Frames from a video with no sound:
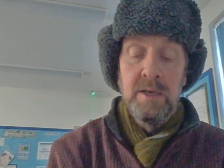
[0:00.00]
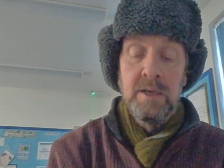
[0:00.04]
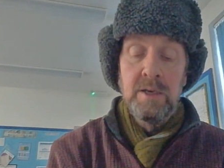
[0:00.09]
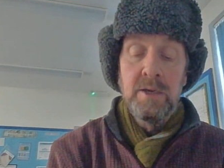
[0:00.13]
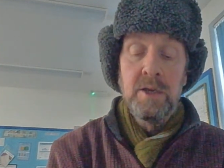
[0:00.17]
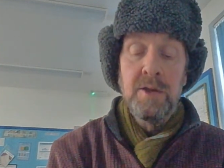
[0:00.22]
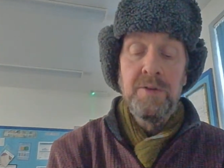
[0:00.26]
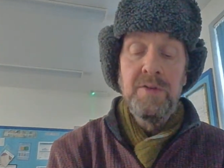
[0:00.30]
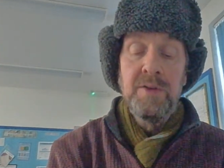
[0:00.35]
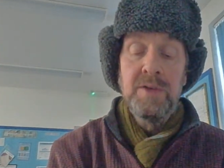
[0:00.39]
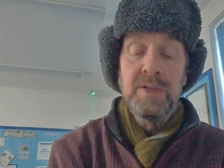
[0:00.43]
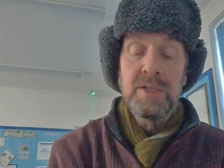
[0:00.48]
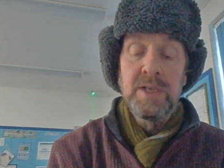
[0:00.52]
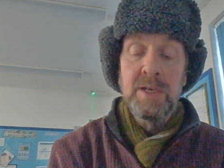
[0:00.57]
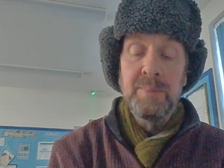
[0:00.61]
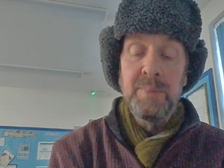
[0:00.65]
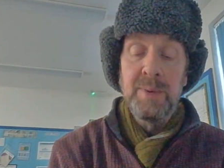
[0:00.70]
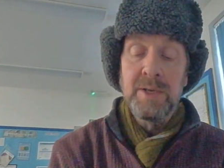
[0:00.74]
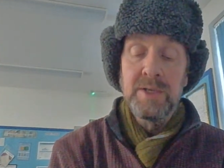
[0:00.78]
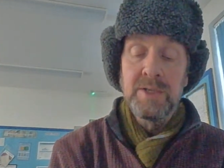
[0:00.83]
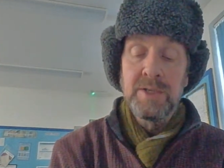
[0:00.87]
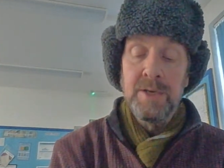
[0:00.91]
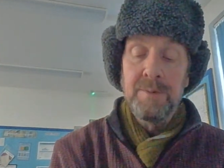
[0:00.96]
Nothing, said
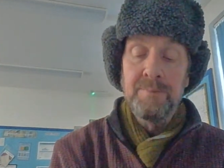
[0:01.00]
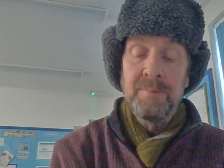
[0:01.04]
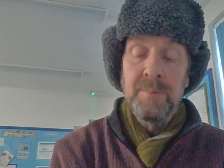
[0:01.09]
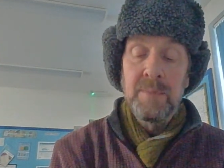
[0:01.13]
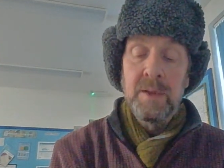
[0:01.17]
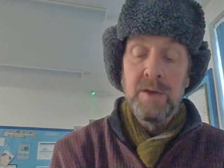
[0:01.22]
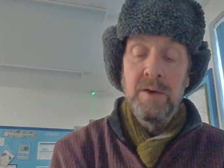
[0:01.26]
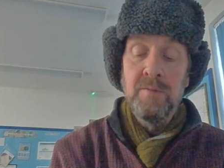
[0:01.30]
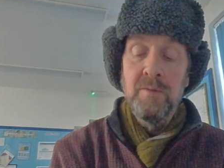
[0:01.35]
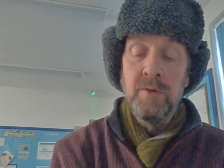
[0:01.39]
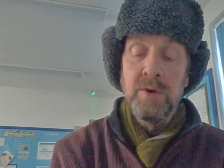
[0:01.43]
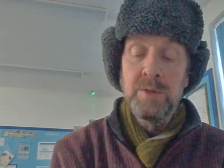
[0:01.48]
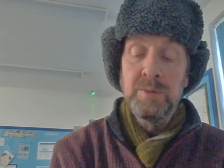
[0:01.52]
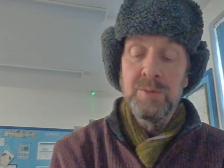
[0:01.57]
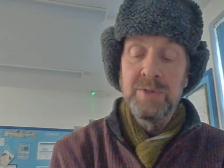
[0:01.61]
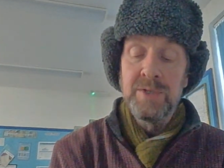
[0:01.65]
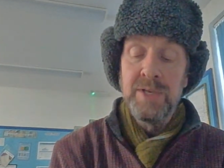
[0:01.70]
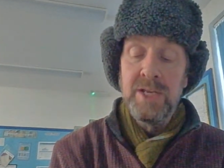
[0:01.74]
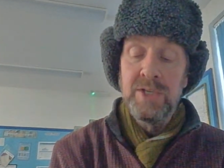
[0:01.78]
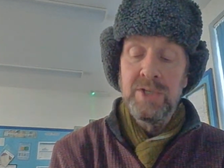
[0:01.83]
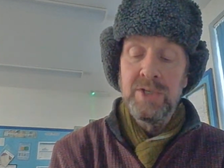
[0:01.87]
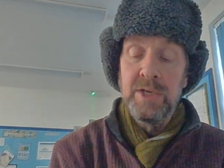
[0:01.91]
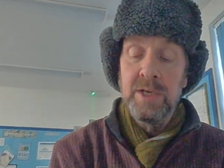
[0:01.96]
Bixer. Her voice
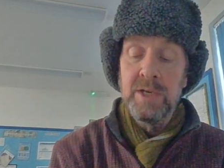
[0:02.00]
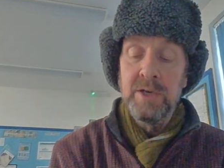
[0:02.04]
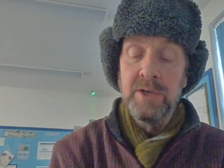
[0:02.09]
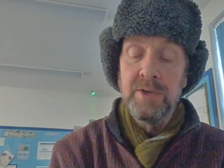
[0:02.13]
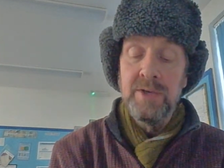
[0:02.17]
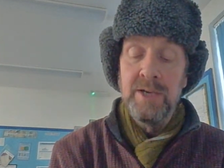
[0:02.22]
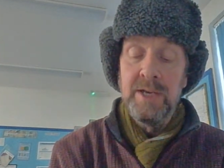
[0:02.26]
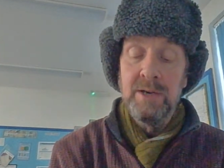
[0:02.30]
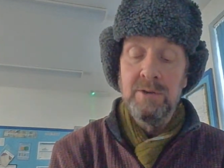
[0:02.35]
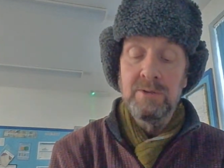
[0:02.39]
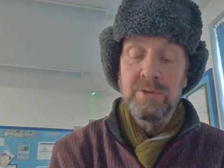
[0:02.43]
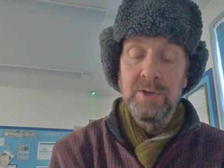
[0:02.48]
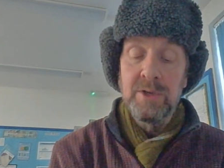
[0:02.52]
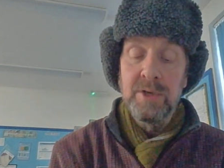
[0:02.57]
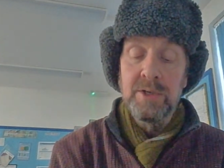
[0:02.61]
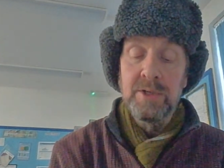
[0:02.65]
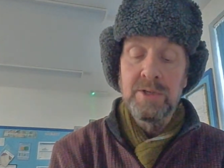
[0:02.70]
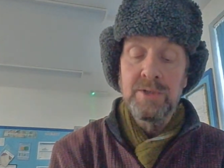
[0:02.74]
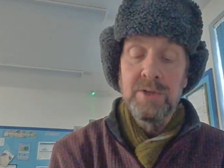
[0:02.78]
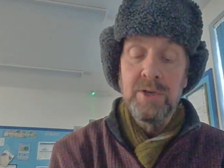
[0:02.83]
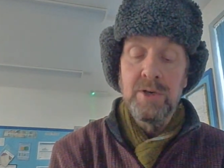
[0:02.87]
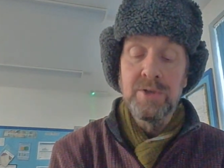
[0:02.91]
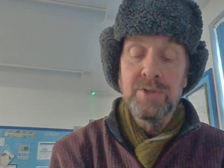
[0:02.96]
was edgy, her needles on
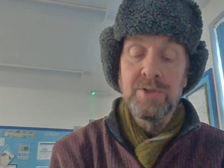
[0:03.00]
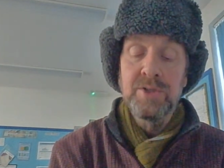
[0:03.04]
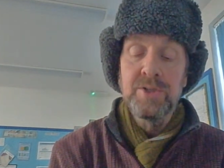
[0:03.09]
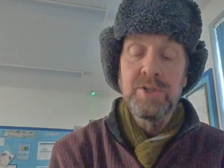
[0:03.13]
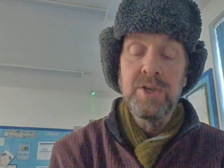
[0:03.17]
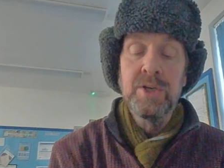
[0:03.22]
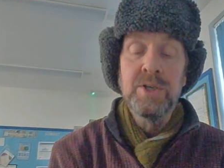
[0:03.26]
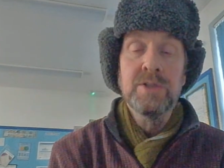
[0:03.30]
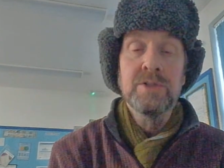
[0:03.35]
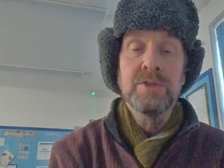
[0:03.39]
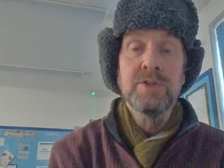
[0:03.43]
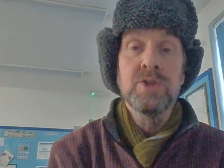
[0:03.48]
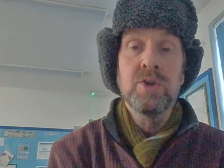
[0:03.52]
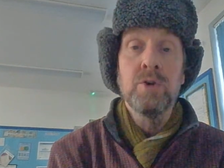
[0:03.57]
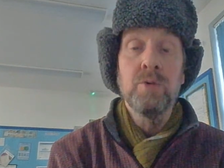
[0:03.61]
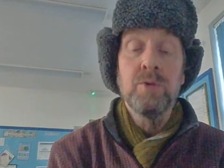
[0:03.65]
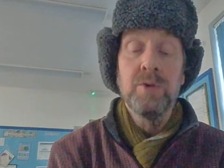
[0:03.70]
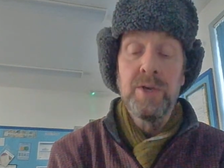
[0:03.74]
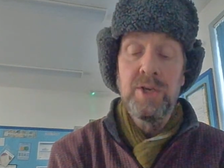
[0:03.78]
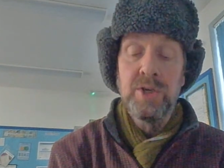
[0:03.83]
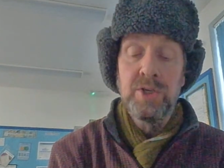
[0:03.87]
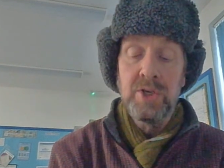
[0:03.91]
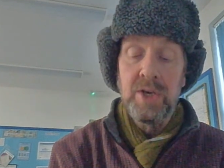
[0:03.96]
an uncertain,
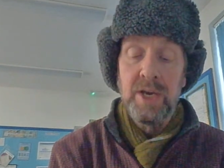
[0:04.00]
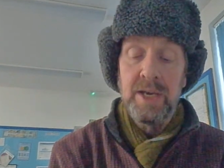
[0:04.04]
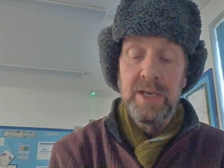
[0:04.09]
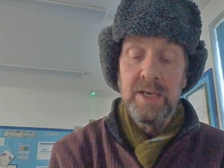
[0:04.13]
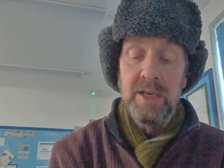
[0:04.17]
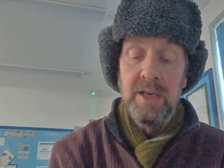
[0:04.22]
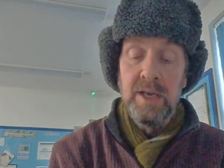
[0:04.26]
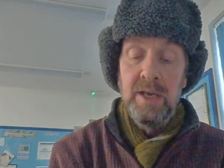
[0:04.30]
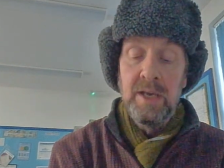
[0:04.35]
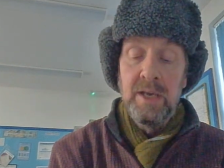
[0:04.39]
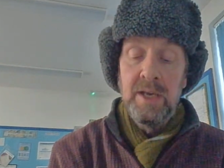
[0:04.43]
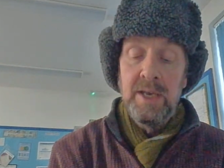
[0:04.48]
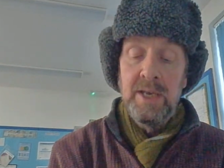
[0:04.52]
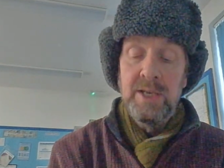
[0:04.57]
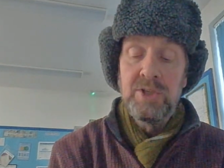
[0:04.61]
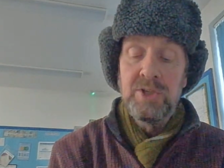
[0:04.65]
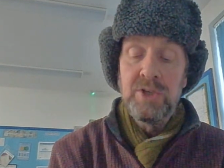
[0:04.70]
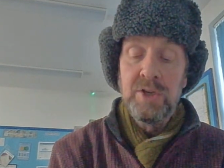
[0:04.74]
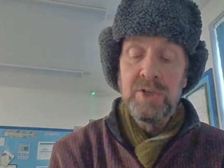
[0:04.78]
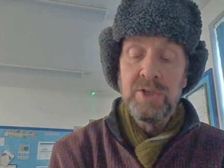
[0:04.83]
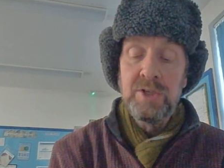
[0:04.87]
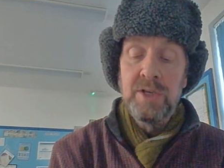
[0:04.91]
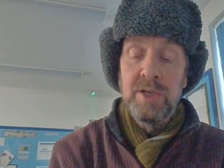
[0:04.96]
tawny shade. It's
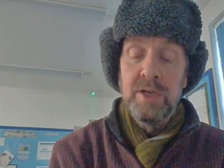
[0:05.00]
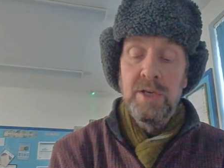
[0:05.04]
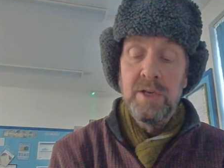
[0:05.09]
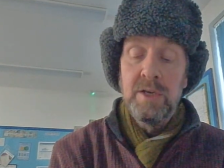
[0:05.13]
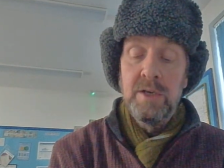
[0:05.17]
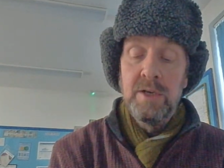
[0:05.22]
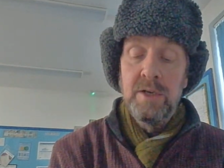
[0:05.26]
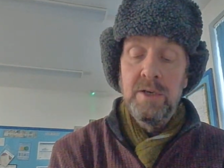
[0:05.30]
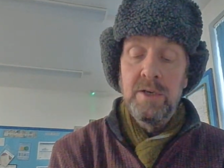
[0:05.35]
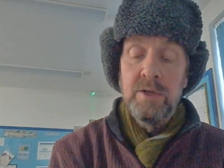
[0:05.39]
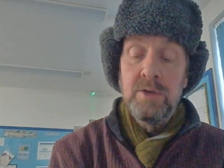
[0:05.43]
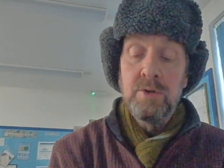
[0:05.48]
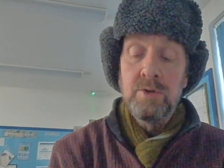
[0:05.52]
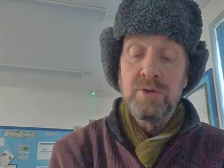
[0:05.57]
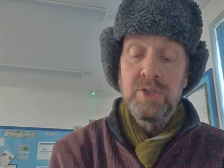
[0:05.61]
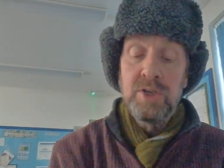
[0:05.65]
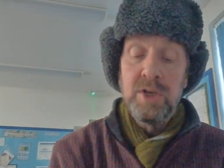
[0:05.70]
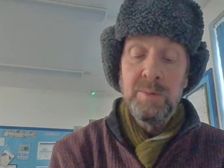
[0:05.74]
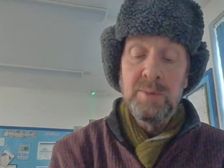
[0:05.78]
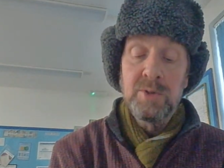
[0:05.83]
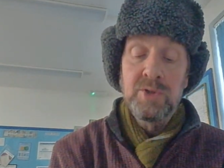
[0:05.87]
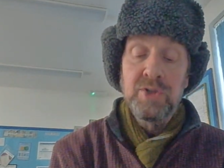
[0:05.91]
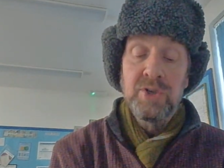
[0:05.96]
just, you're
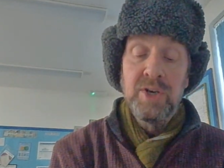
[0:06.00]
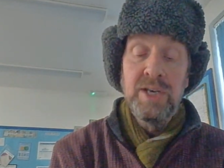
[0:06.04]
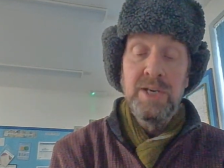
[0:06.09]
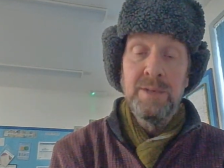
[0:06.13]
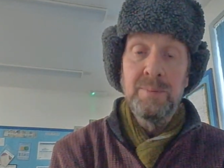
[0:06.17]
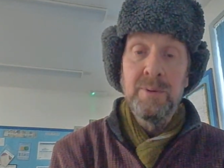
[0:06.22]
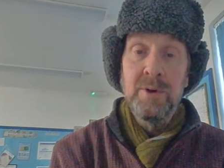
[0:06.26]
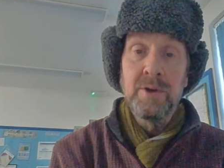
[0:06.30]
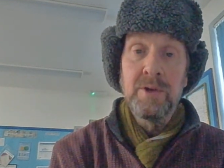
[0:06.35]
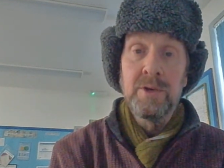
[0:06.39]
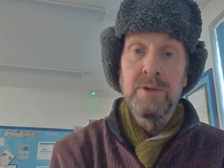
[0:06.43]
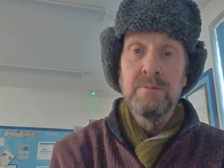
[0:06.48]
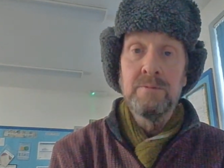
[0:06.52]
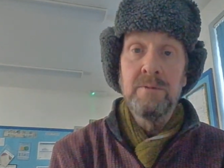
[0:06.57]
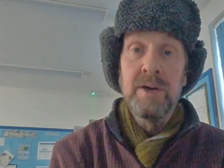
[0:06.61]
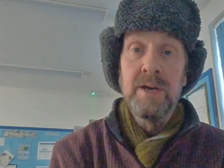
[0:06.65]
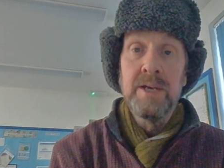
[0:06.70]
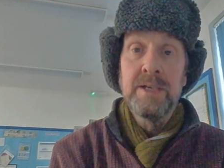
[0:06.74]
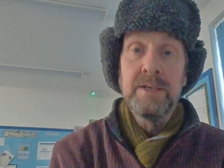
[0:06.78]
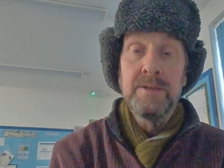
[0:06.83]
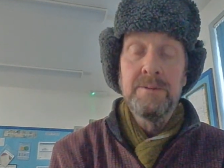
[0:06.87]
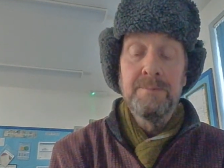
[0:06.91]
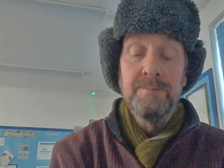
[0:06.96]
still my training partner,
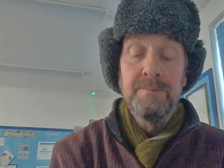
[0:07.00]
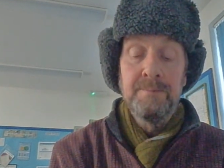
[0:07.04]
right?